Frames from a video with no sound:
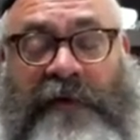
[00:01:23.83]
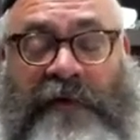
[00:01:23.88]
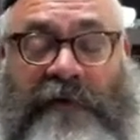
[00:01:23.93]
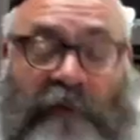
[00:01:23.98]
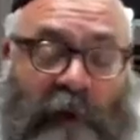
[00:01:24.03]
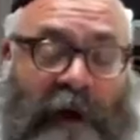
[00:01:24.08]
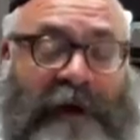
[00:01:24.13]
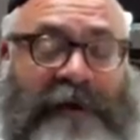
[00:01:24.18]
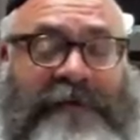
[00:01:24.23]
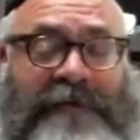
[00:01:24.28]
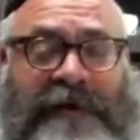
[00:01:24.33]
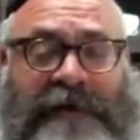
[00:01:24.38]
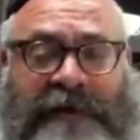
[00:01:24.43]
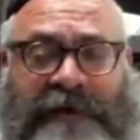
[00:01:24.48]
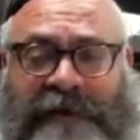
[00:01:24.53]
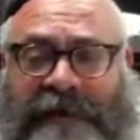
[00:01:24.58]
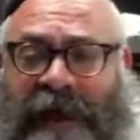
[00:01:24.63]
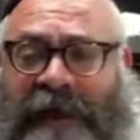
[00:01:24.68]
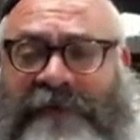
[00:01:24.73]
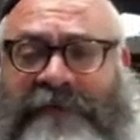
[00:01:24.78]

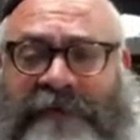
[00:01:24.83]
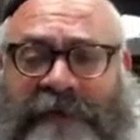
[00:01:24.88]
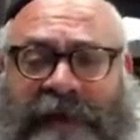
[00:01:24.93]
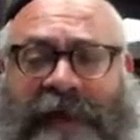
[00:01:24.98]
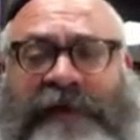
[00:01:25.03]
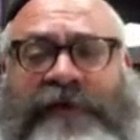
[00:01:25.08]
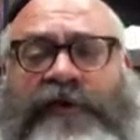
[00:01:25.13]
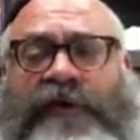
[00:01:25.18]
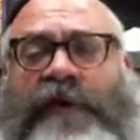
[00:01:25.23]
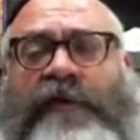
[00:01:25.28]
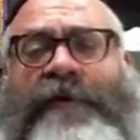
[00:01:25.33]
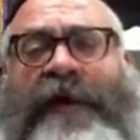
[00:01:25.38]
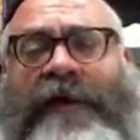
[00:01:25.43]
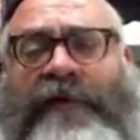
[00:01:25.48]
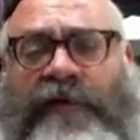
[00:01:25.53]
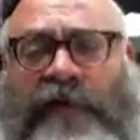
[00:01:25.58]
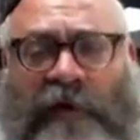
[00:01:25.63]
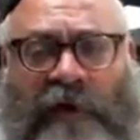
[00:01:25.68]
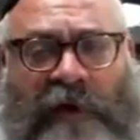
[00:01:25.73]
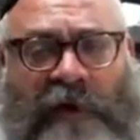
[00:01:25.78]
quarantined in isolation
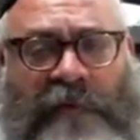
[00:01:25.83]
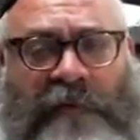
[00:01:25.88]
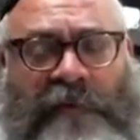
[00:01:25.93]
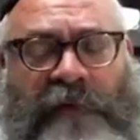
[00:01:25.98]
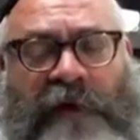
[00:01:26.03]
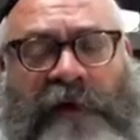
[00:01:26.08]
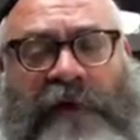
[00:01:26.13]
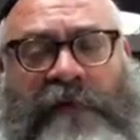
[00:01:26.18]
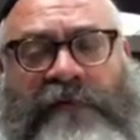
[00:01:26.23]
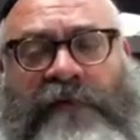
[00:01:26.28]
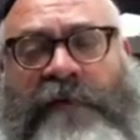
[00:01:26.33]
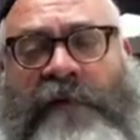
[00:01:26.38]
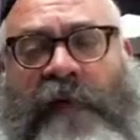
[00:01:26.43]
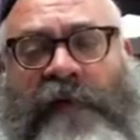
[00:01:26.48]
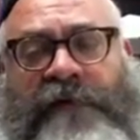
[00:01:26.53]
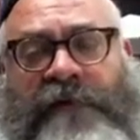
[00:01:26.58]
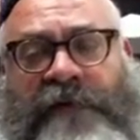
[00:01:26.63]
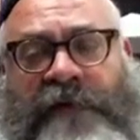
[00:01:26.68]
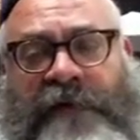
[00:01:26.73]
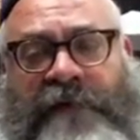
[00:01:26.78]
around your home for
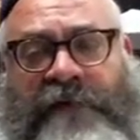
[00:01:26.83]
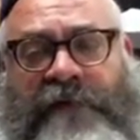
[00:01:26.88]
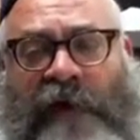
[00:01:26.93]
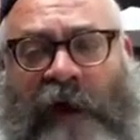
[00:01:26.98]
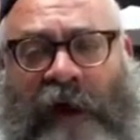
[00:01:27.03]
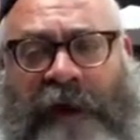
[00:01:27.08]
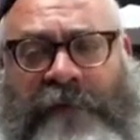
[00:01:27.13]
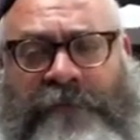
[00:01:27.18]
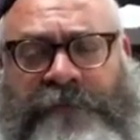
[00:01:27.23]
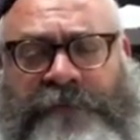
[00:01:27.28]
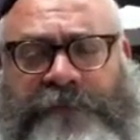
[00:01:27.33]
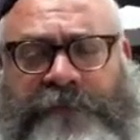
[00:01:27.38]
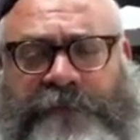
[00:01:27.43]
most of this time.